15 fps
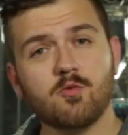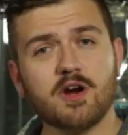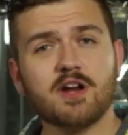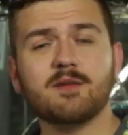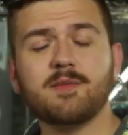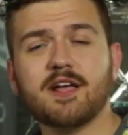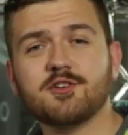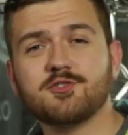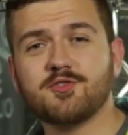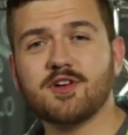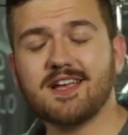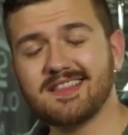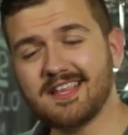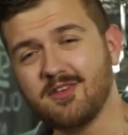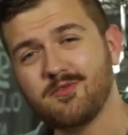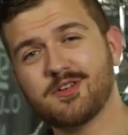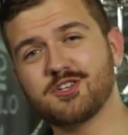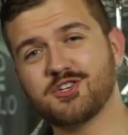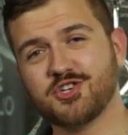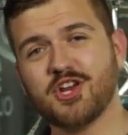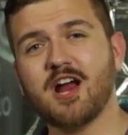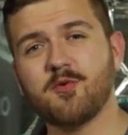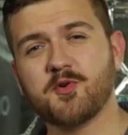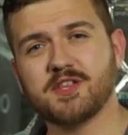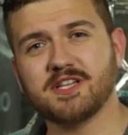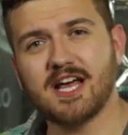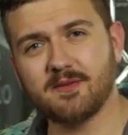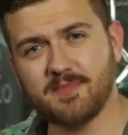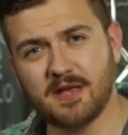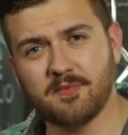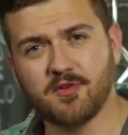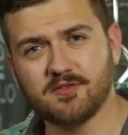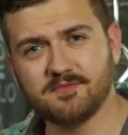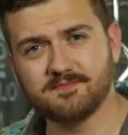we're gonna make a drink that you can share with a lot of people.